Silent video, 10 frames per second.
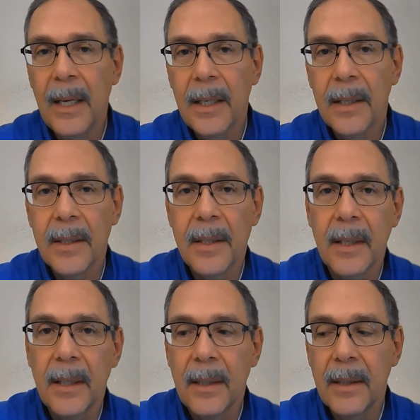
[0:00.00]
is
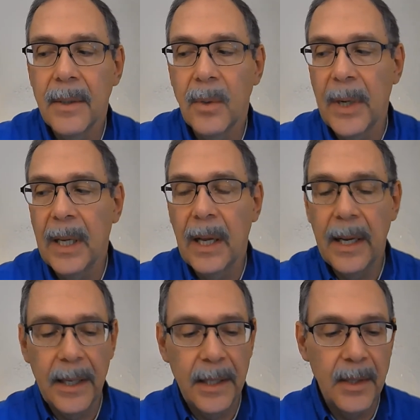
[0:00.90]
to
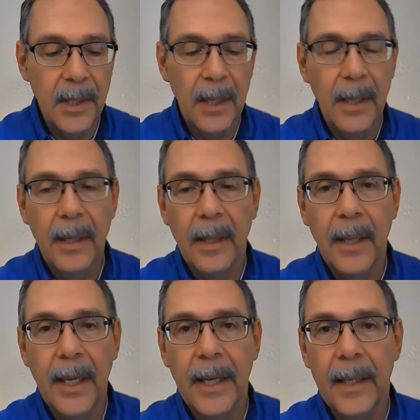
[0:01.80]
realize
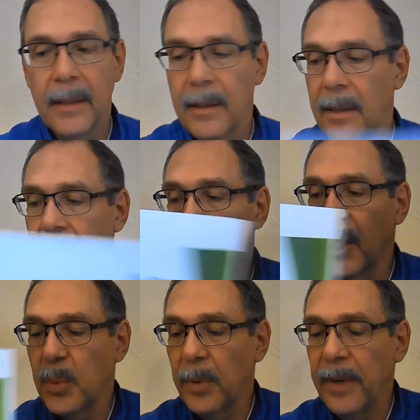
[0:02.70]
that college
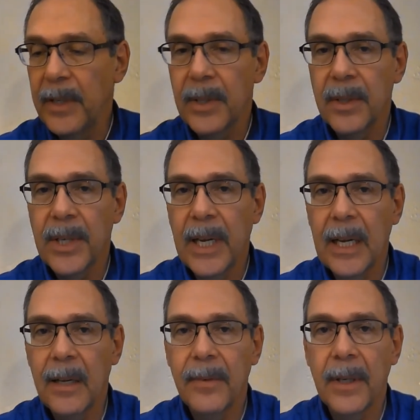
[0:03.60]
professors
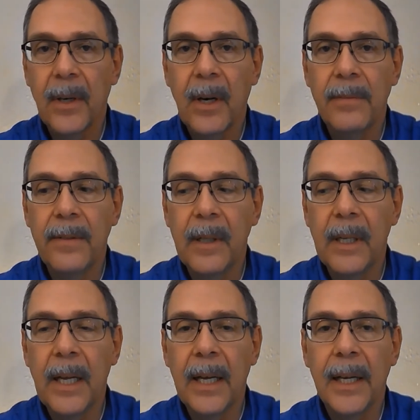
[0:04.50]
have an awful
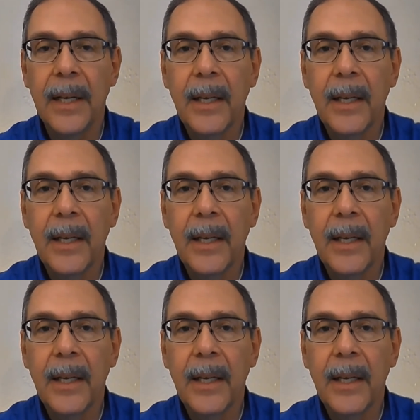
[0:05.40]
lot